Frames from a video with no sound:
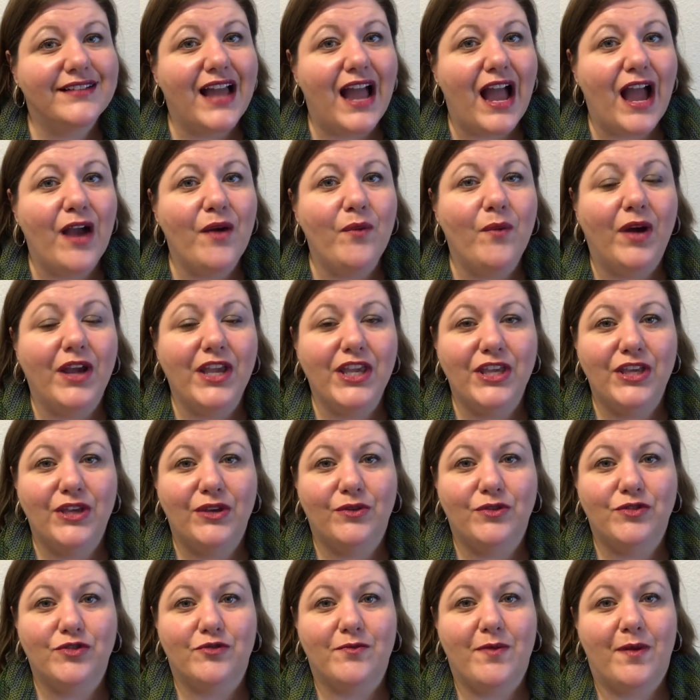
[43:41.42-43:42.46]
I want
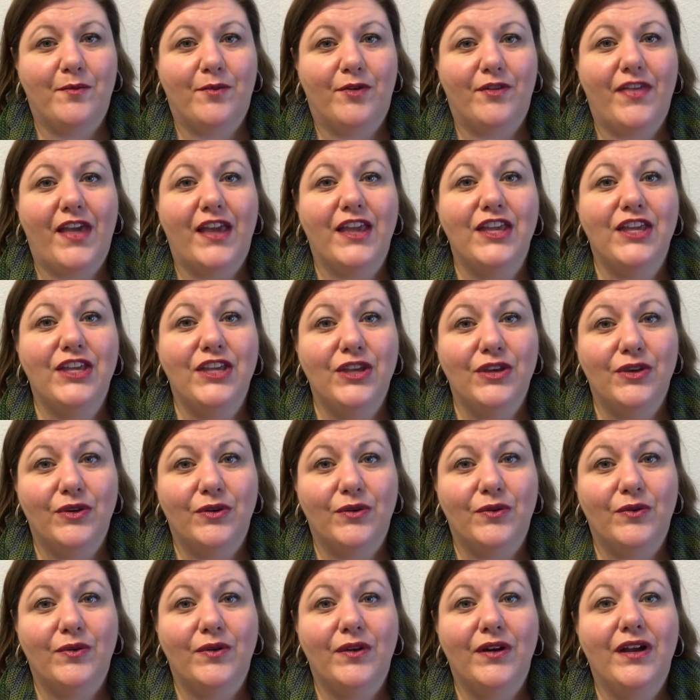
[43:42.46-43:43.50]
you to remember that
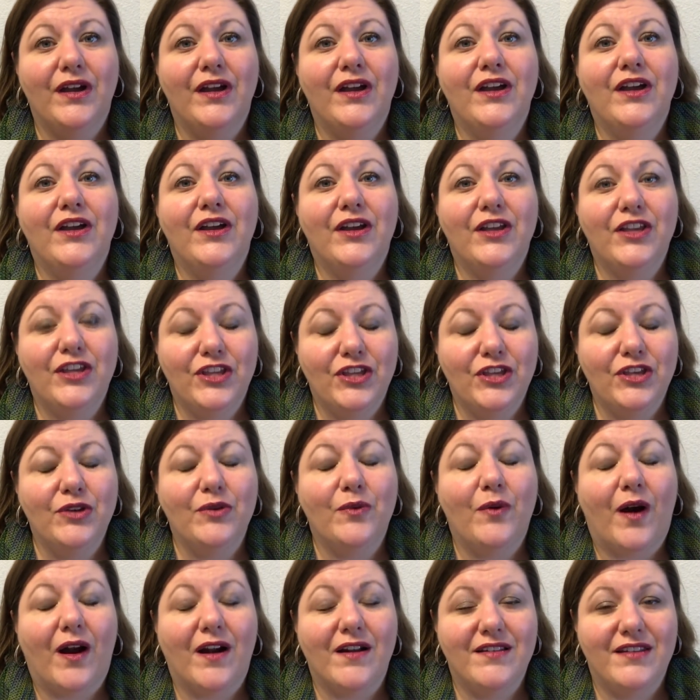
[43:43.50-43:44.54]
you
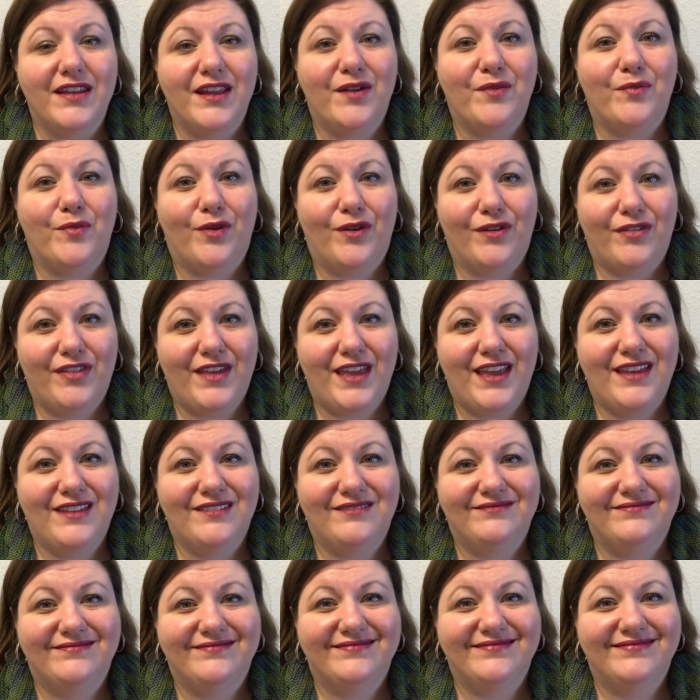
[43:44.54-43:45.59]
are knitworthy.
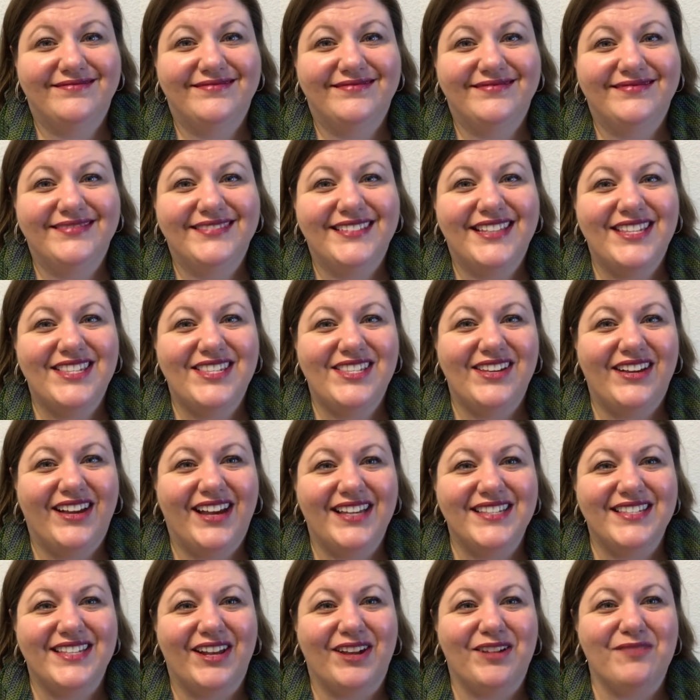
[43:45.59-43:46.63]
See you
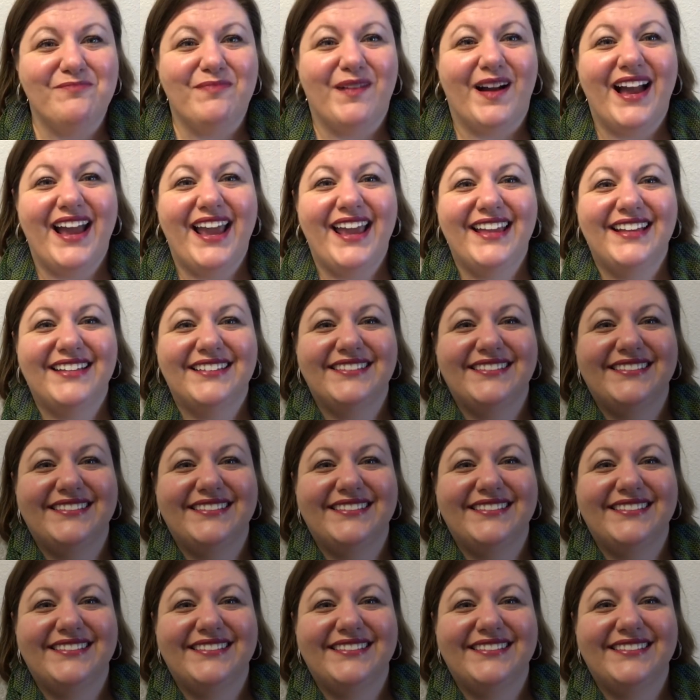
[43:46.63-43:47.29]
guys later. Bye.